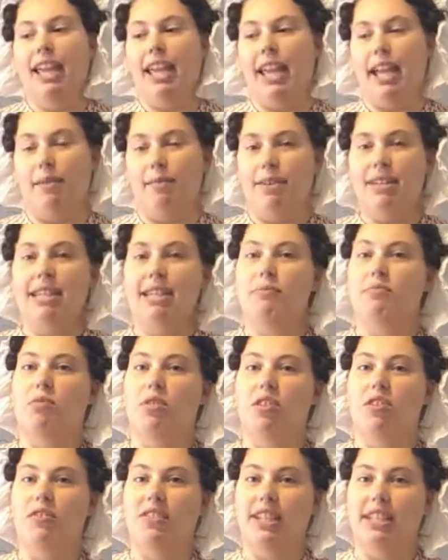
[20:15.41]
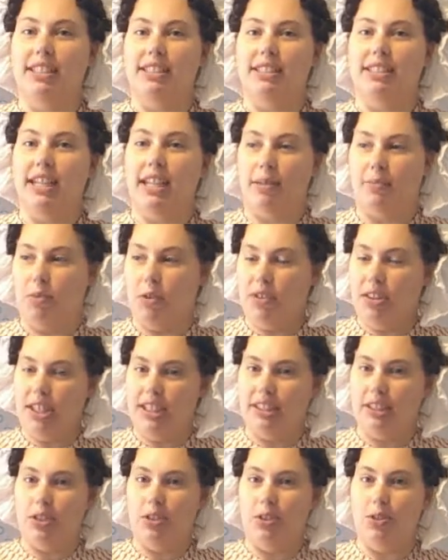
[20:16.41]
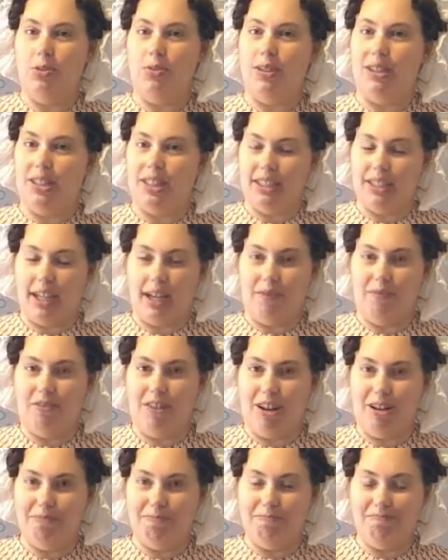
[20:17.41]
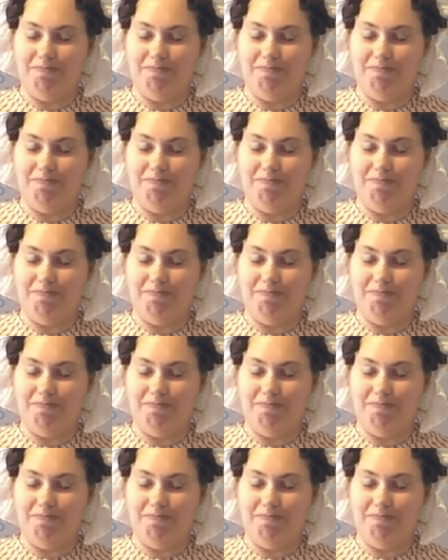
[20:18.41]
And we need more events and more things to do in this time frame.